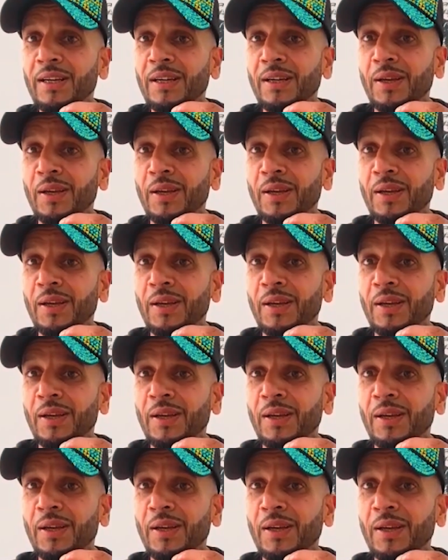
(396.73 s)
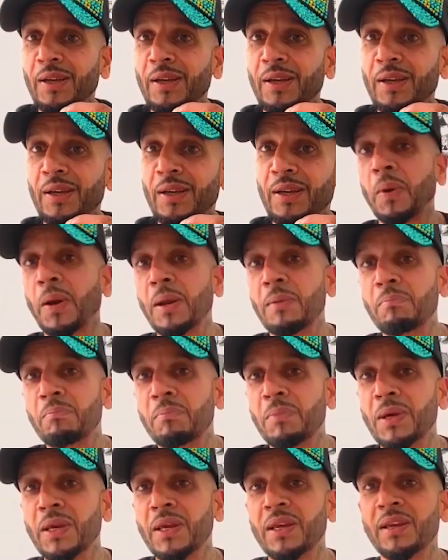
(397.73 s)
like Hira Group,
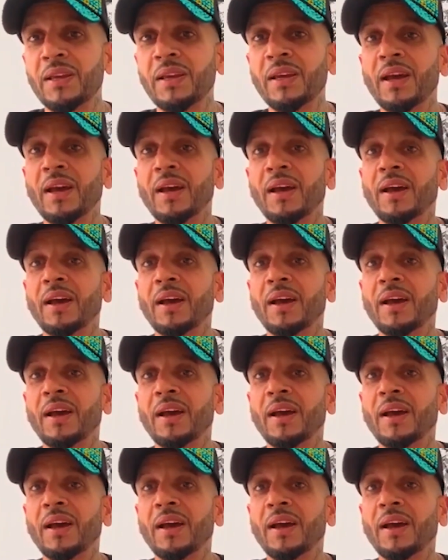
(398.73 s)
Premi,